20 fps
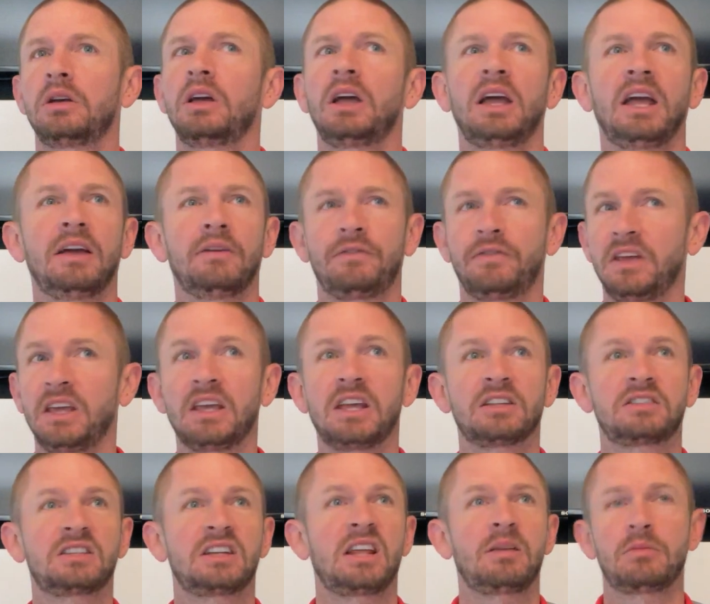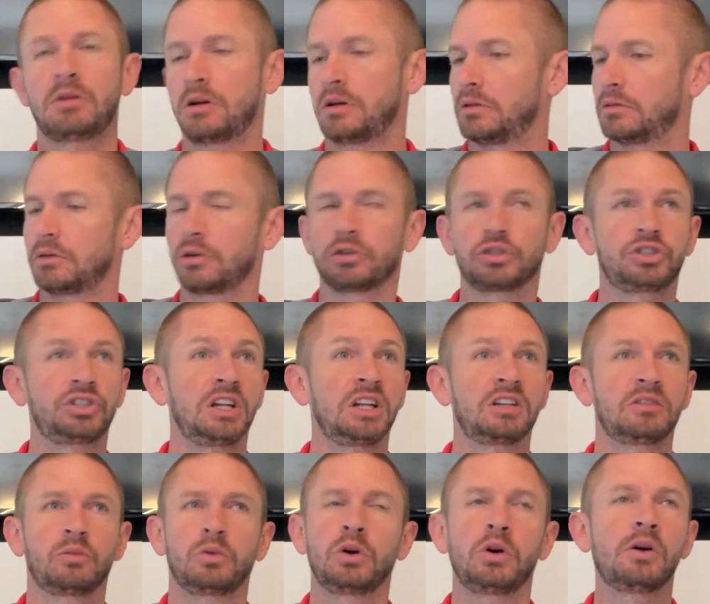If he gets an email or she
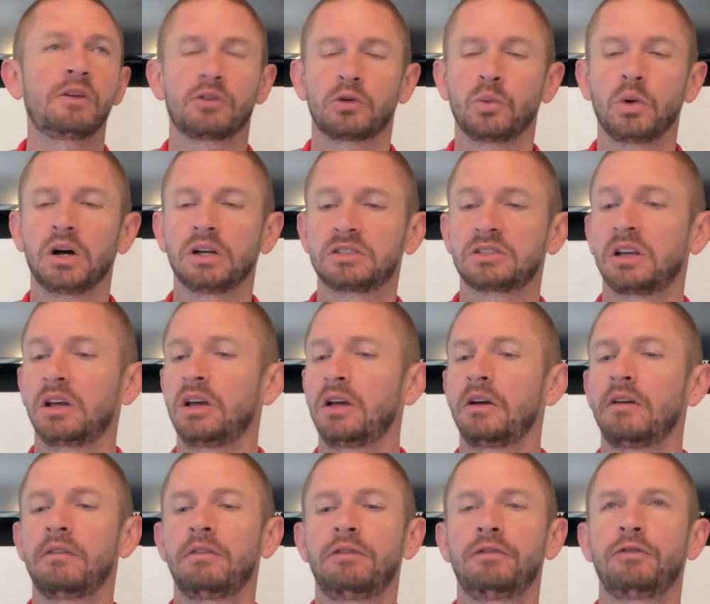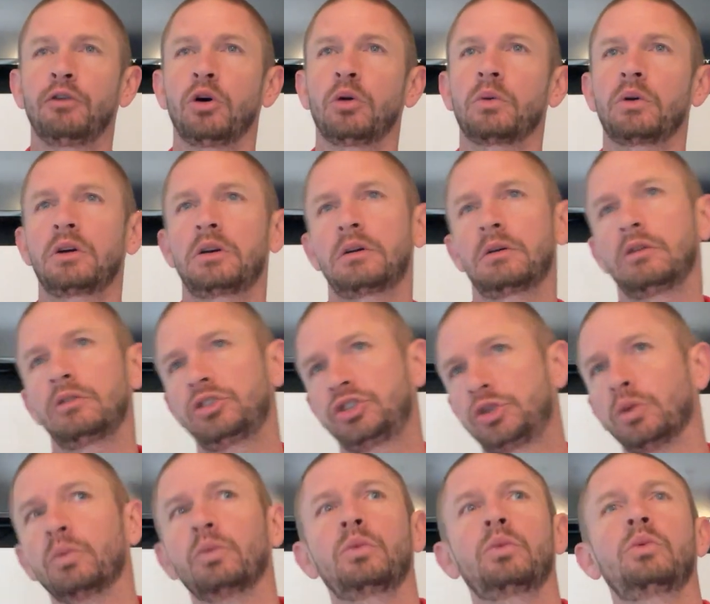gets, whoever it was, forward,
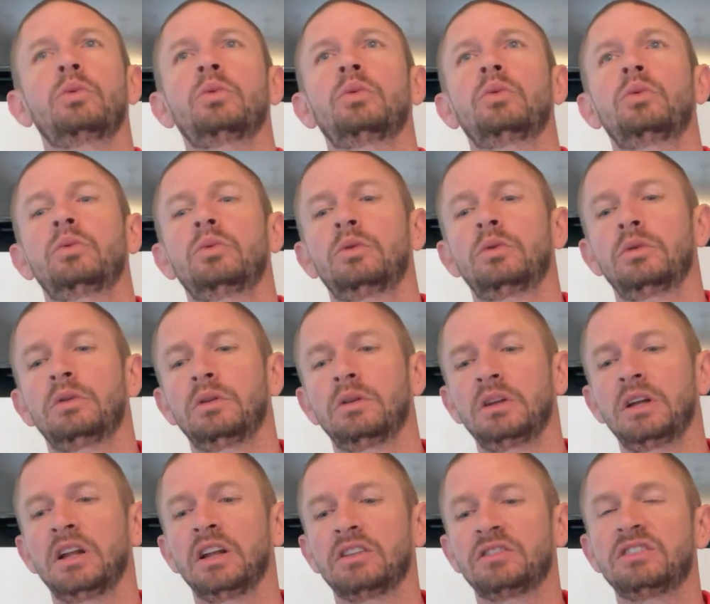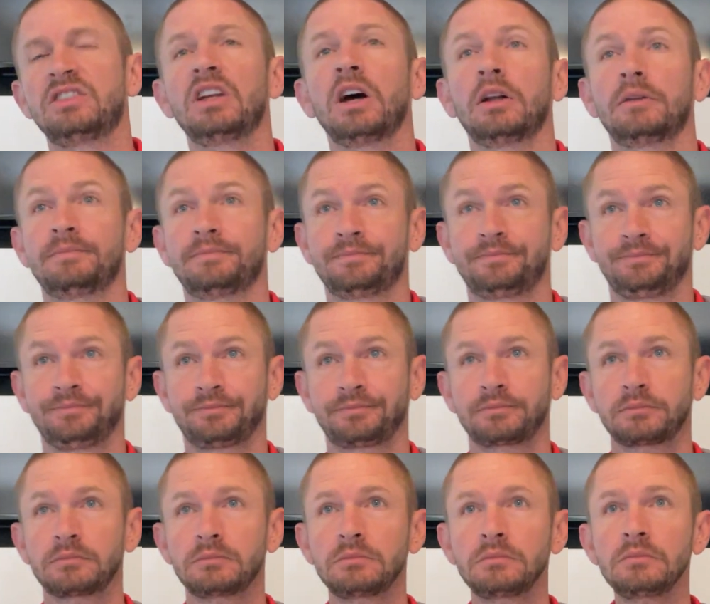and it's done.
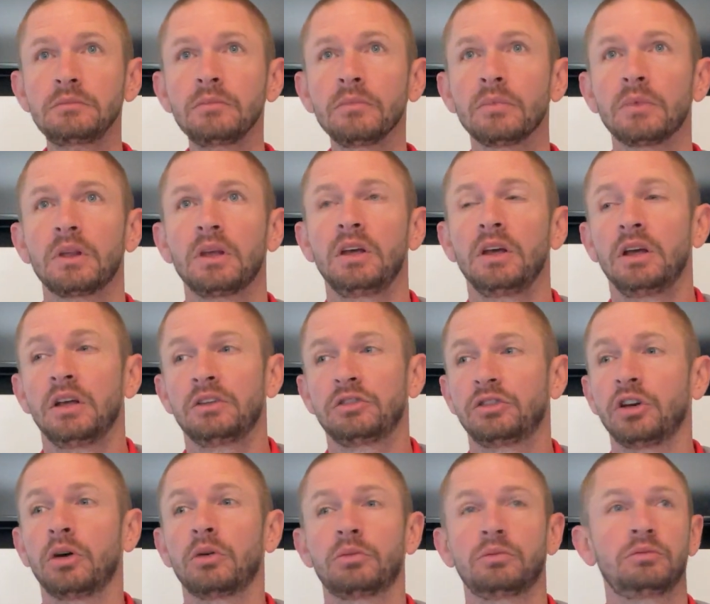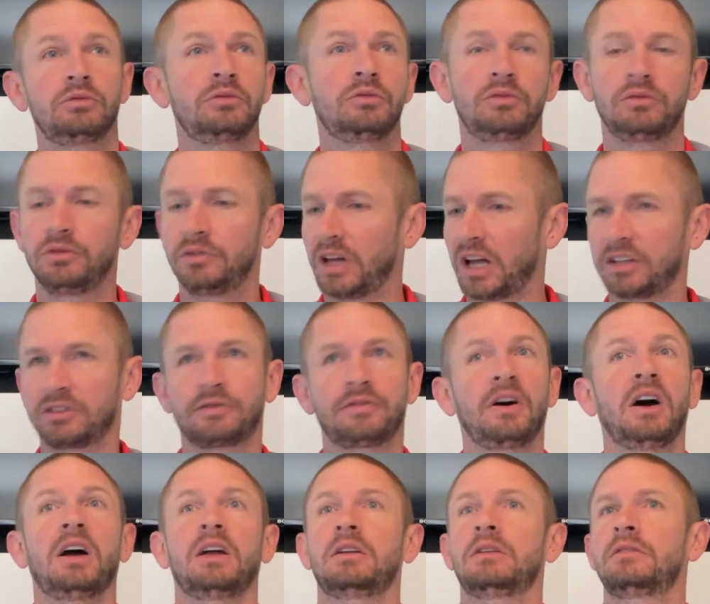So that's
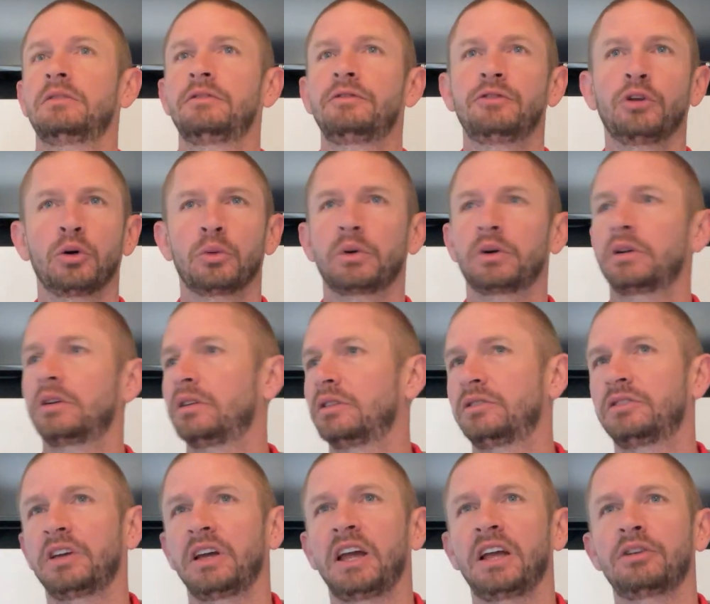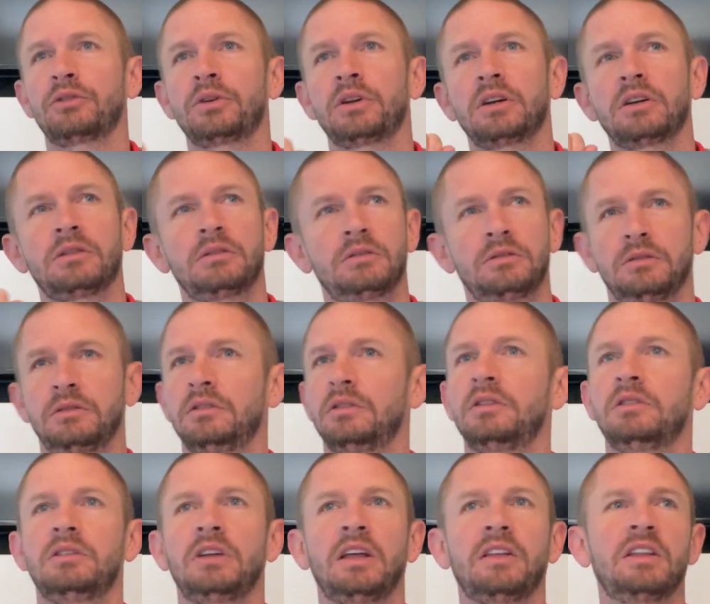fine. Forward to Andrea
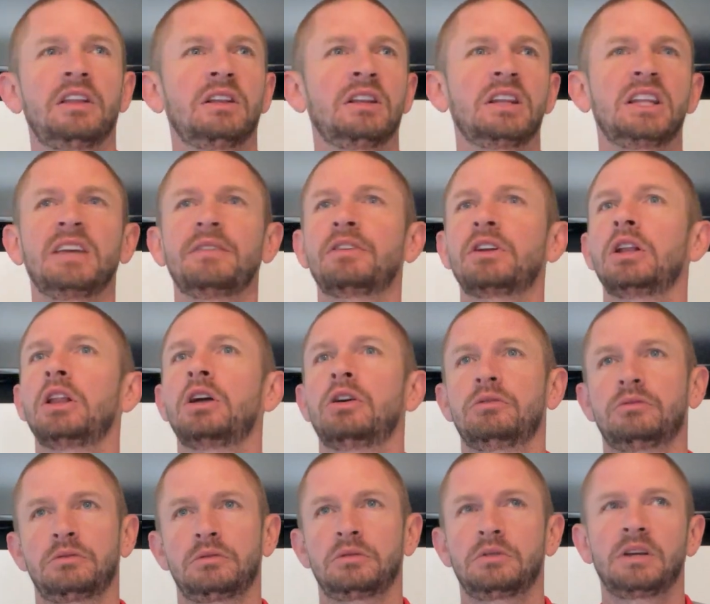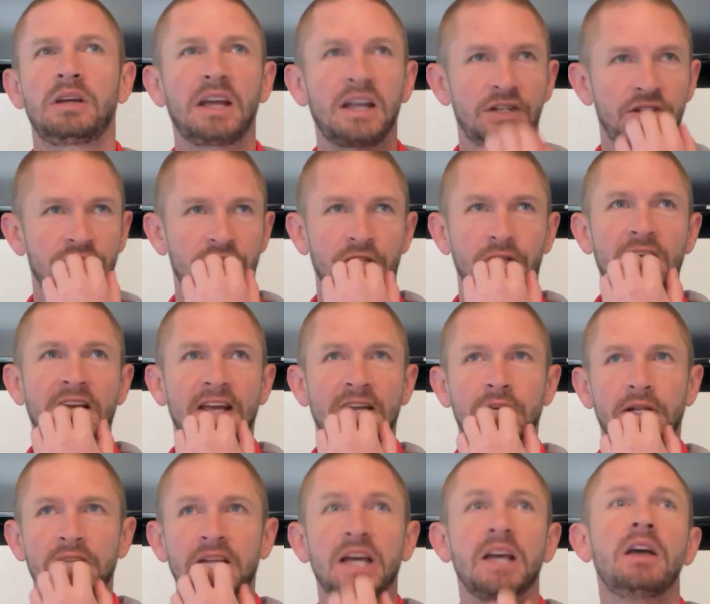and then leave it alone and she'll
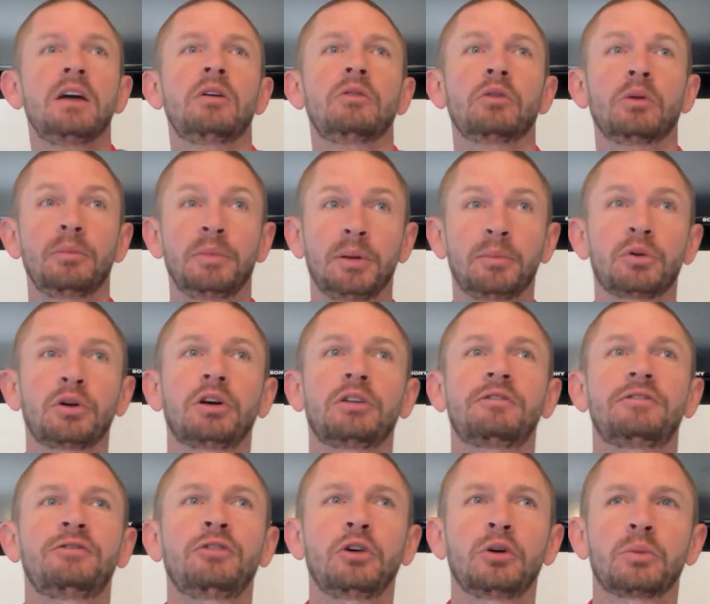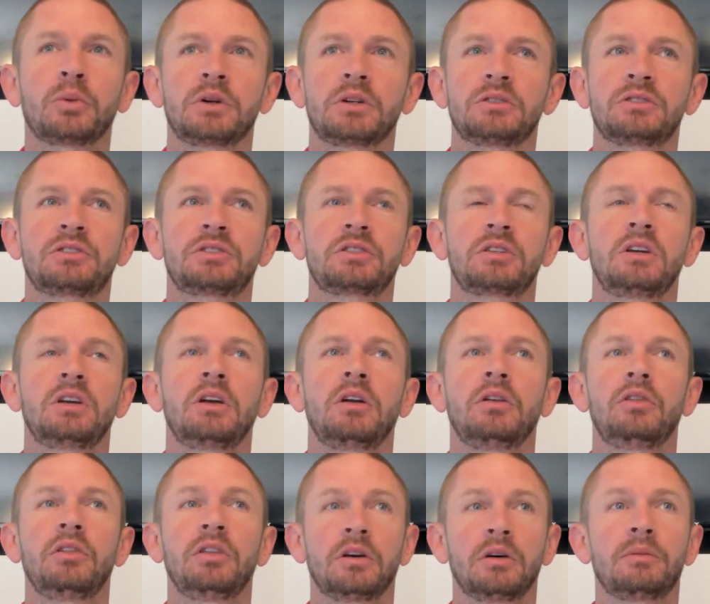handle it. Remember on forwards,
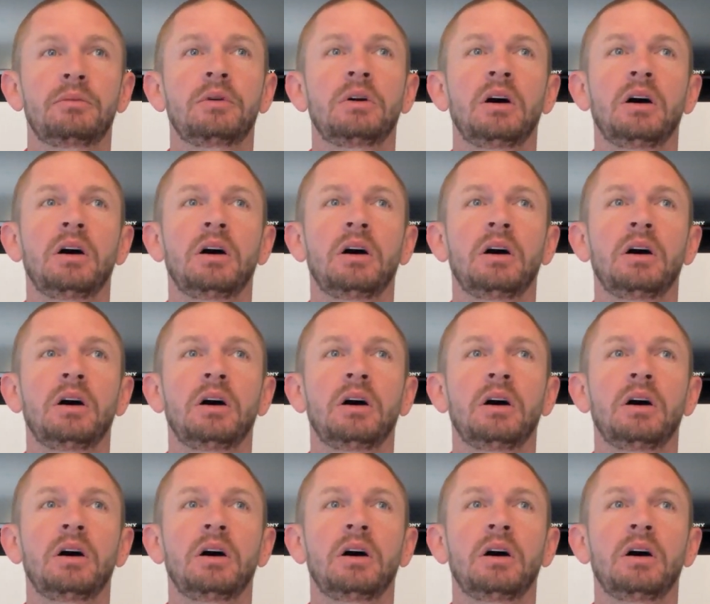the